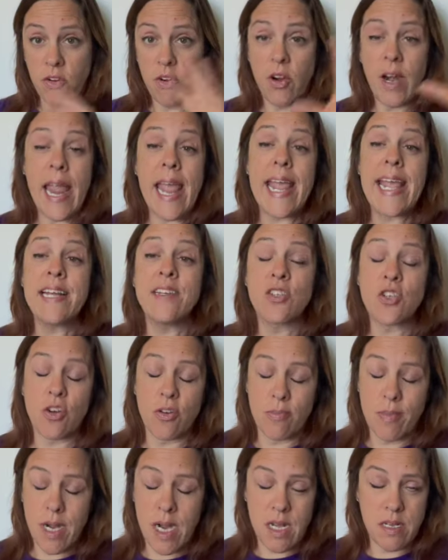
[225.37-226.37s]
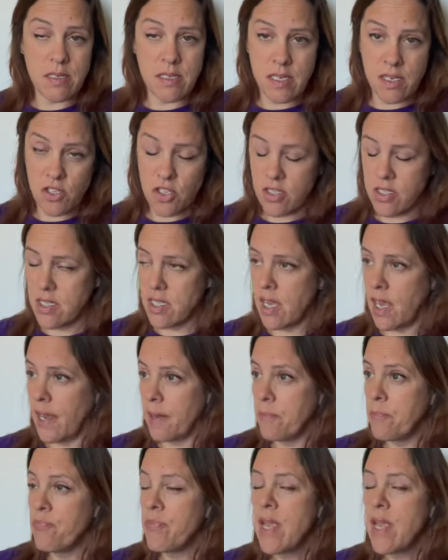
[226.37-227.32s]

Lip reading: or a terminus, I should say.